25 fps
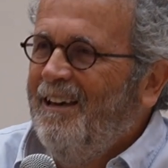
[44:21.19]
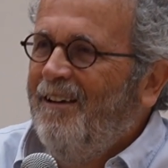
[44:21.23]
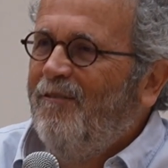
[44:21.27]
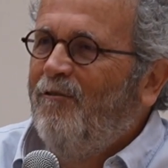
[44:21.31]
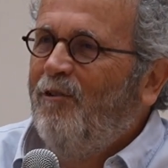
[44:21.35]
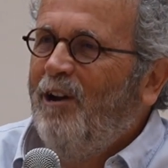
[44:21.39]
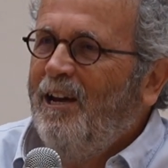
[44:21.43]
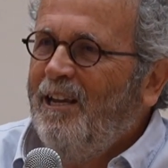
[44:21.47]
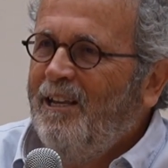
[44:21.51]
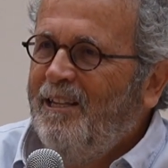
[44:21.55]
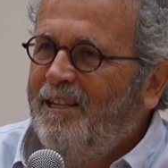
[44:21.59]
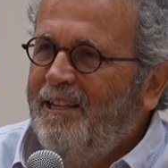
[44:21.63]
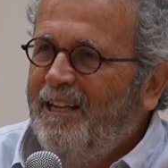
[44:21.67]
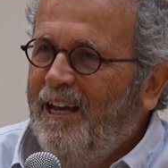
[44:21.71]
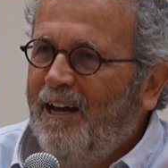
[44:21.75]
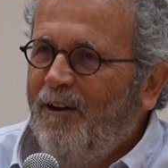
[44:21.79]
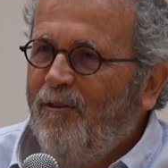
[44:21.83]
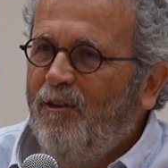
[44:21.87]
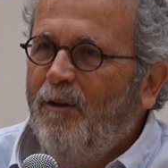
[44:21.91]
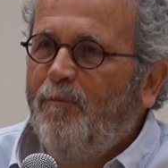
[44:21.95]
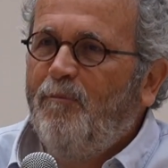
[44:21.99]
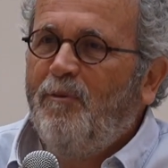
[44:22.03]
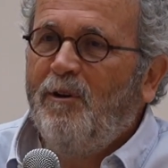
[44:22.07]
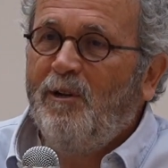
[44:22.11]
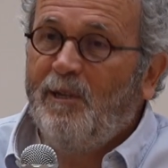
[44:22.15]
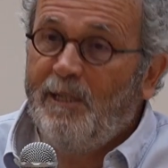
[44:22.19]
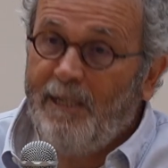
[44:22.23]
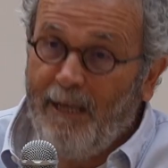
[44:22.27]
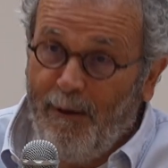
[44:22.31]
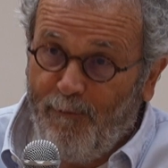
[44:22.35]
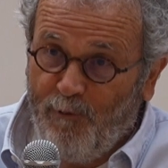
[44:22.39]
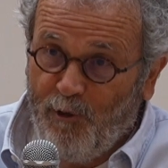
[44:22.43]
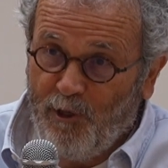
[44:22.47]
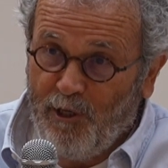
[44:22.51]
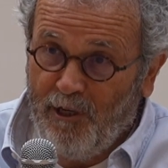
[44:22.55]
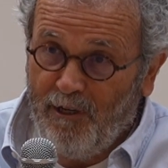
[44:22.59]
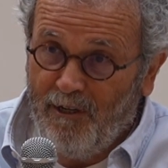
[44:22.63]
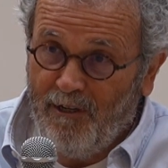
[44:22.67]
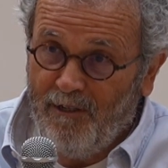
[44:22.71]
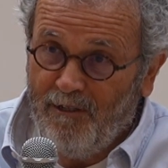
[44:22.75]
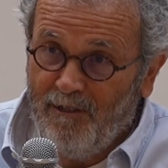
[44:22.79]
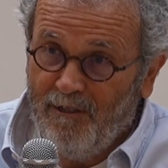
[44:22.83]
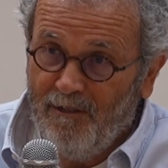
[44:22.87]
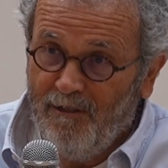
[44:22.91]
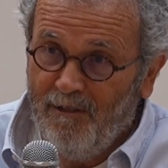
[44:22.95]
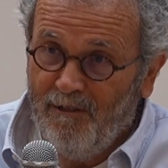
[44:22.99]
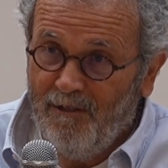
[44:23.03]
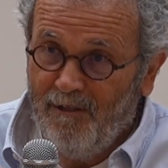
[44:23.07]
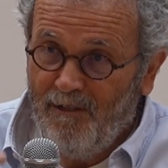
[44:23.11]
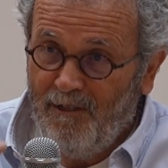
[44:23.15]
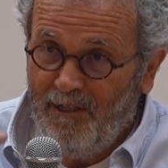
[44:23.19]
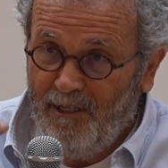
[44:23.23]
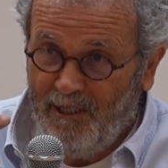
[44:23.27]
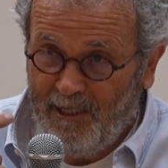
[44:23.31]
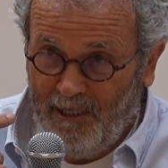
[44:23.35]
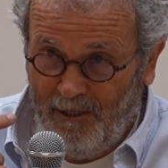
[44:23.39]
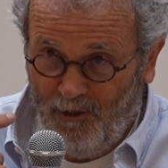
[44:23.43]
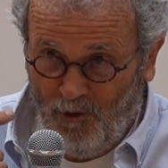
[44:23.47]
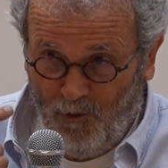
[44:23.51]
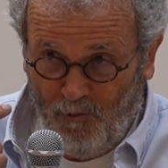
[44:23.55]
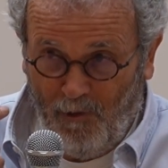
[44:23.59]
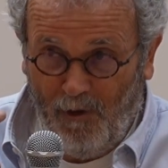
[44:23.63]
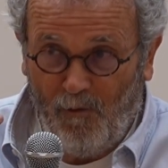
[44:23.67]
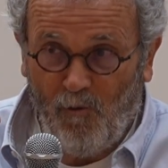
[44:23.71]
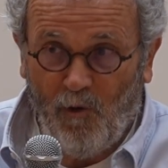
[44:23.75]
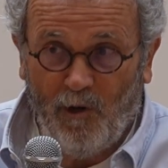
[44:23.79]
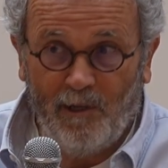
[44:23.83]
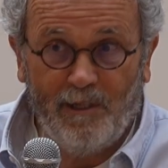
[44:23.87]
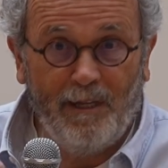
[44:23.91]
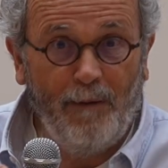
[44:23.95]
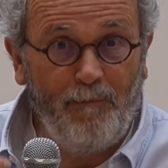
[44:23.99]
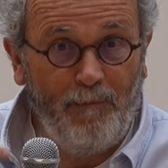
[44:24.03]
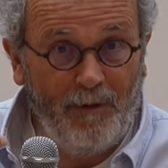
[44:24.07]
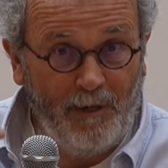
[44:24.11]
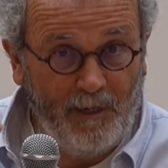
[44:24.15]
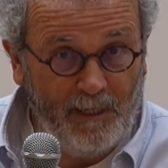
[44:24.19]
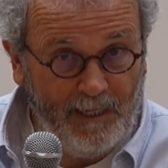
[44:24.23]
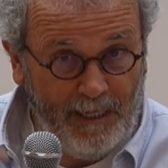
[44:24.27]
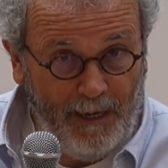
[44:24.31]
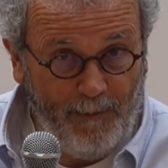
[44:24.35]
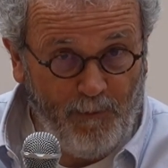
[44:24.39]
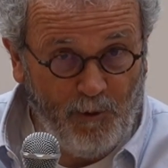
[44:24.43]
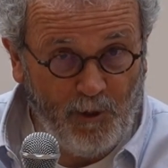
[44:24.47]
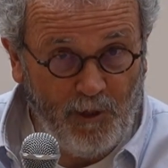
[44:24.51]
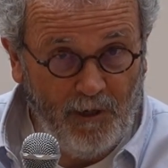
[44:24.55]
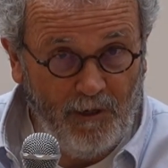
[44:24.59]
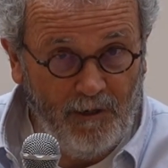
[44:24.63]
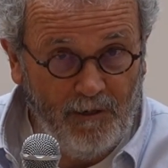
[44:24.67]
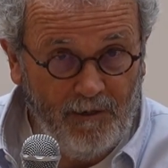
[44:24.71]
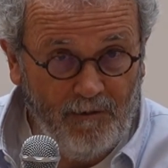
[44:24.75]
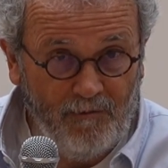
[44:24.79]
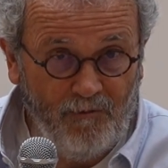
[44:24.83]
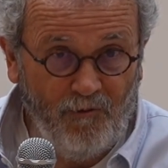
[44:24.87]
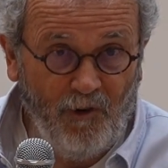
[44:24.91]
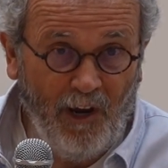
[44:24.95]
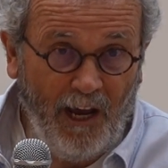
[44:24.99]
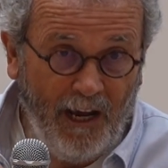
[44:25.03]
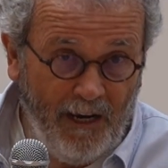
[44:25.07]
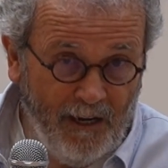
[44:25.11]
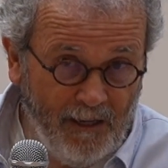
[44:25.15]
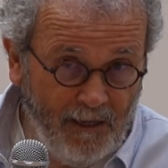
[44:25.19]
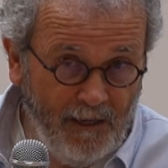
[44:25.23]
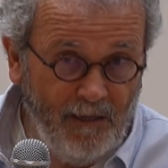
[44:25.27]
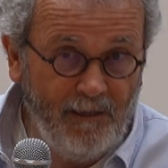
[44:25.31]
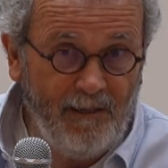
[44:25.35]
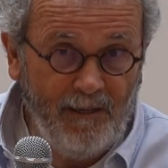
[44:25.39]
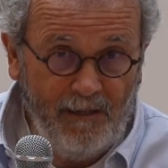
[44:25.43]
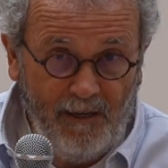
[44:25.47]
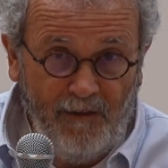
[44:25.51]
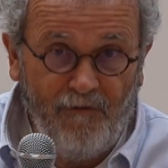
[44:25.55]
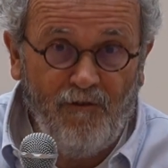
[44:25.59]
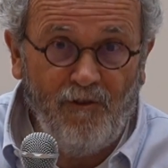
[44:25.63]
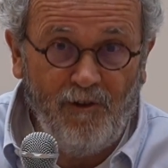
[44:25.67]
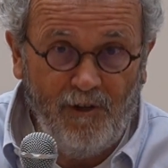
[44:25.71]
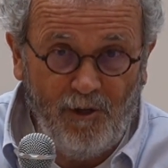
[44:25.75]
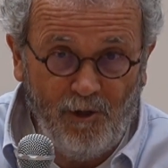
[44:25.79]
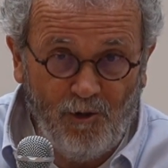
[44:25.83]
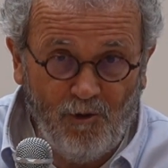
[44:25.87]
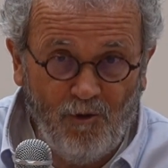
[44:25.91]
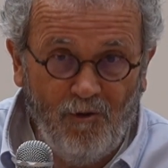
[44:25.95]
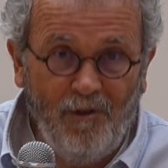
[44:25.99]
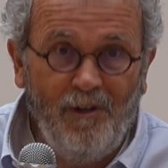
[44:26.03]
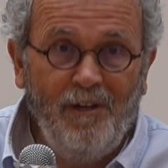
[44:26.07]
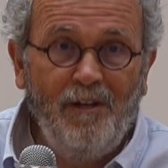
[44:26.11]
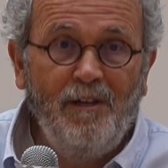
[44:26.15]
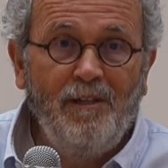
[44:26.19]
Right now, the perception, listen to my word, the perception, reality is a different issue.